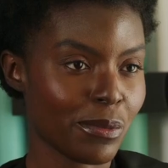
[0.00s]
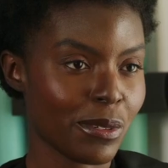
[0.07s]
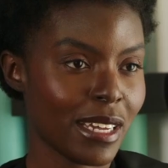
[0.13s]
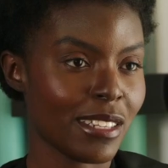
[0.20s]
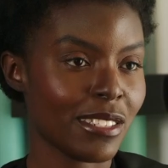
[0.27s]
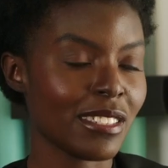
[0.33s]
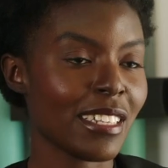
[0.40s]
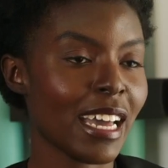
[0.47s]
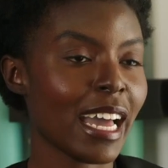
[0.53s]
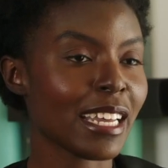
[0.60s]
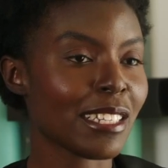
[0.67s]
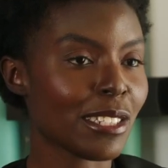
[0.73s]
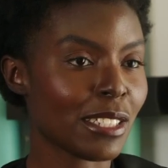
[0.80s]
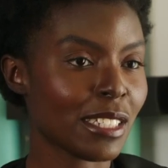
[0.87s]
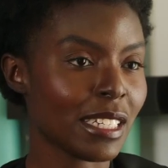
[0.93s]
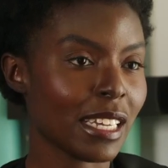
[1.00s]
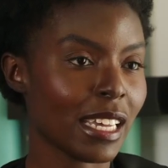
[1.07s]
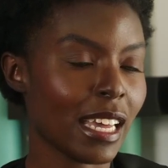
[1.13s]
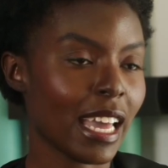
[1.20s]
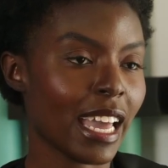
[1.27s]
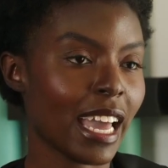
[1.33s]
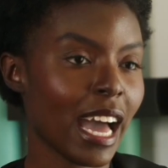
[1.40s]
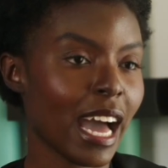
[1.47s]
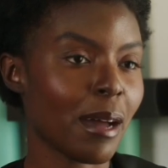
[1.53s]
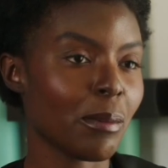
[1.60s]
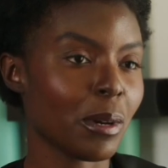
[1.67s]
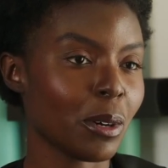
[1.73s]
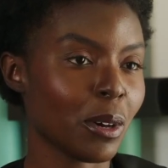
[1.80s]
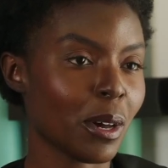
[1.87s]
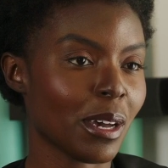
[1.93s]
Instead, AI
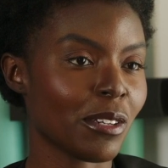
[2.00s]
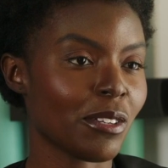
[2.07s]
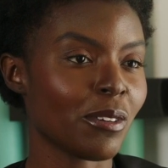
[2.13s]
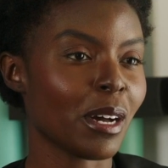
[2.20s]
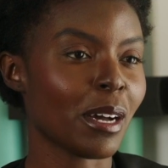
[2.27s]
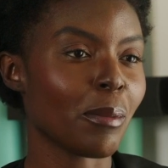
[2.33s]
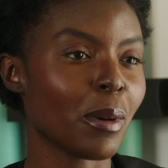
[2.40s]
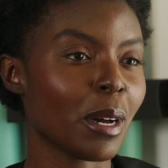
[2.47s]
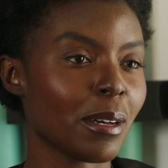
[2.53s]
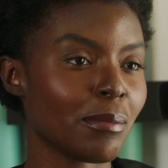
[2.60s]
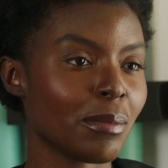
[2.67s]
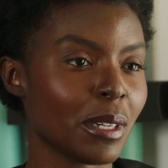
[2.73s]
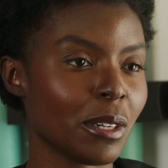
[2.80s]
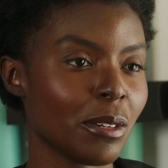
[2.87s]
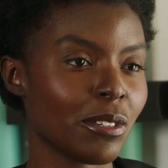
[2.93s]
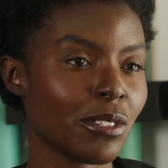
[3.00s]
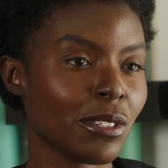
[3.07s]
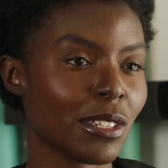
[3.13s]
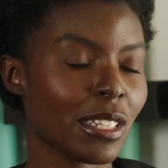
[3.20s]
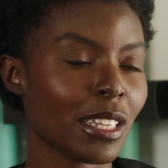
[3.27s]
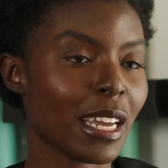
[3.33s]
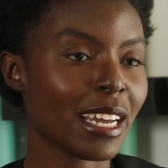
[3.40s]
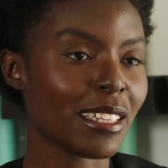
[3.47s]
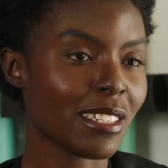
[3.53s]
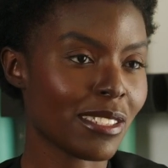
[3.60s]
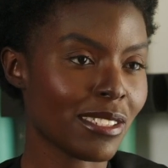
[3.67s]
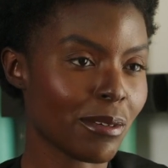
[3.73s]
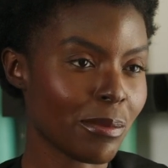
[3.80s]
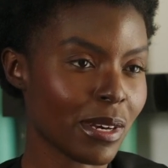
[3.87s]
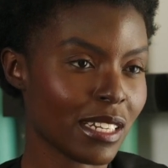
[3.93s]
will orchestrate workflows,
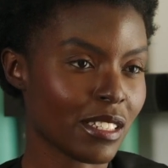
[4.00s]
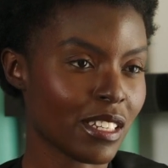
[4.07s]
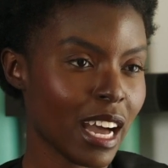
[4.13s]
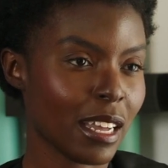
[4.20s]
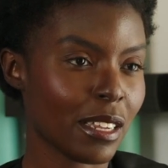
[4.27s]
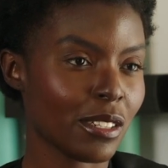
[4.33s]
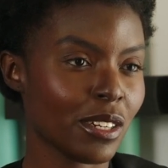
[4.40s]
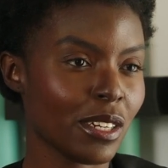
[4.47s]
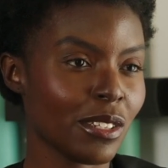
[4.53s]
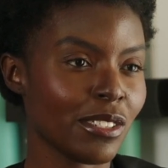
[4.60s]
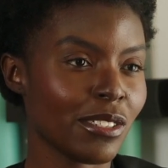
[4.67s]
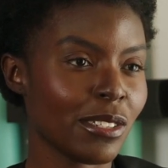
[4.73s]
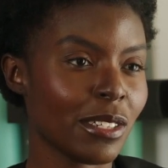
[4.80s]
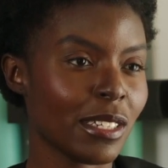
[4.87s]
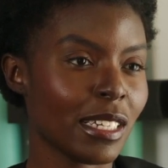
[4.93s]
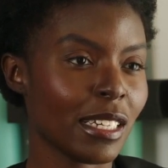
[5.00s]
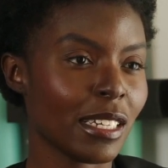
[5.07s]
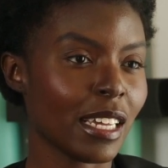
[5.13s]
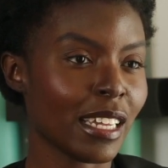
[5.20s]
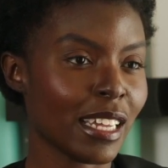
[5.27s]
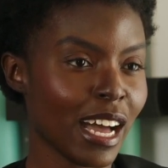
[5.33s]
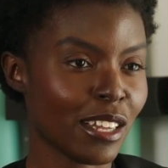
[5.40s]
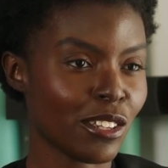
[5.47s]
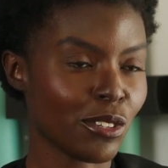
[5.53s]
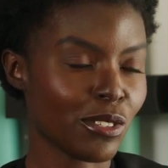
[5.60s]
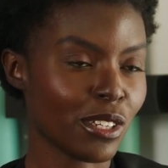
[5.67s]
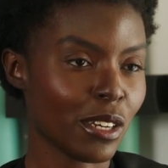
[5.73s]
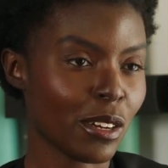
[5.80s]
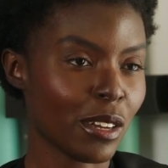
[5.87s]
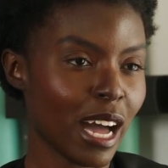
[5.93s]
anticipate challenges, connect you to
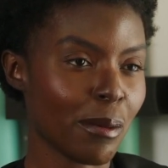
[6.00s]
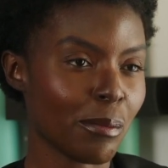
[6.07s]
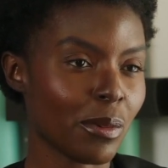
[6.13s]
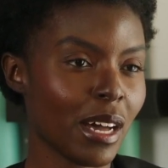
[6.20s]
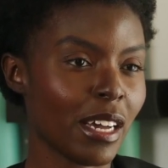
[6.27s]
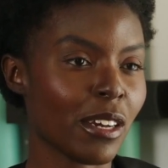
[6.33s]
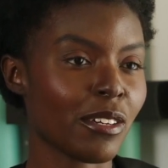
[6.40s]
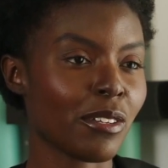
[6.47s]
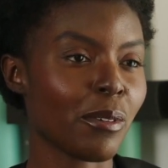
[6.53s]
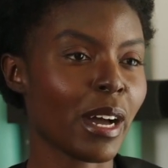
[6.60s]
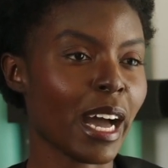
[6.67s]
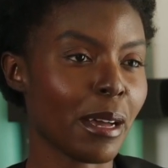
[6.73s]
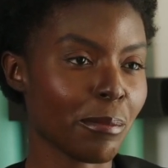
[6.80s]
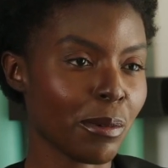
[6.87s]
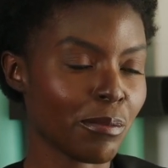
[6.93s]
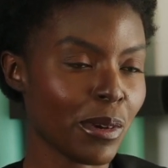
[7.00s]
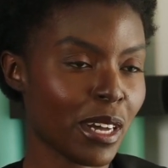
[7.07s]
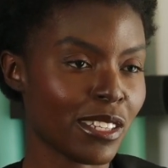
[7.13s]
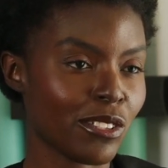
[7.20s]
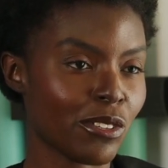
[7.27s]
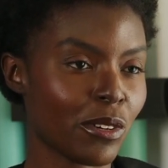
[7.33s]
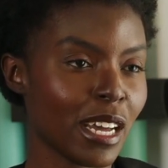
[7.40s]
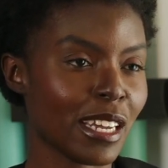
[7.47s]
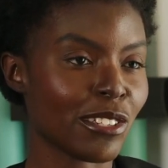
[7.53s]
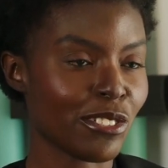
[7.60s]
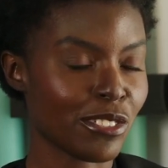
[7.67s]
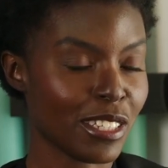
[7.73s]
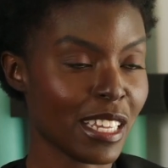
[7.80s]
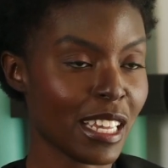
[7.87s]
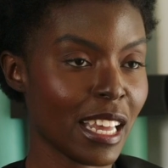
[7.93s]
collaborators who amplify strengths
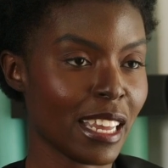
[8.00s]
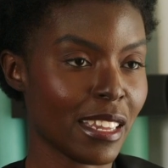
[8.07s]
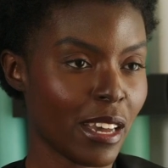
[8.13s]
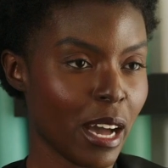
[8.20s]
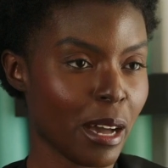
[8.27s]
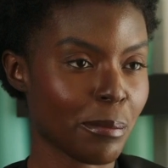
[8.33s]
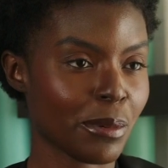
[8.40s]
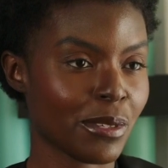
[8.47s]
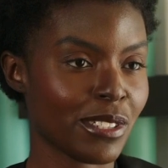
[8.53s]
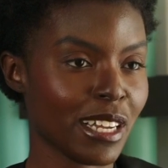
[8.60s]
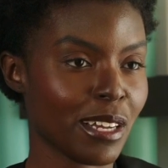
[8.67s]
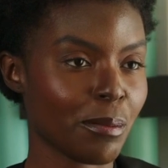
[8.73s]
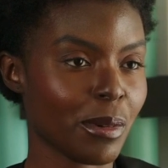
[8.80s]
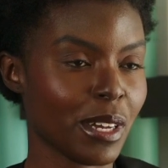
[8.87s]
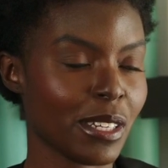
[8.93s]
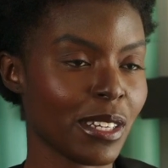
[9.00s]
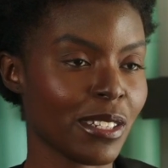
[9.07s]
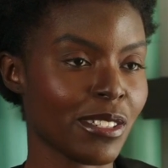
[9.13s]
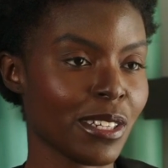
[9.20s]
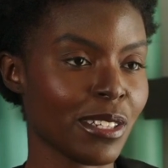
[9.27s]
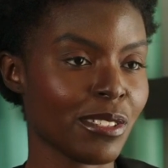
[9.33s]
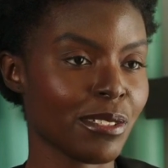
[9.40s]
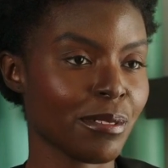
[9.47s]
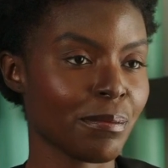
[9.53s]
and compensate weaknesses.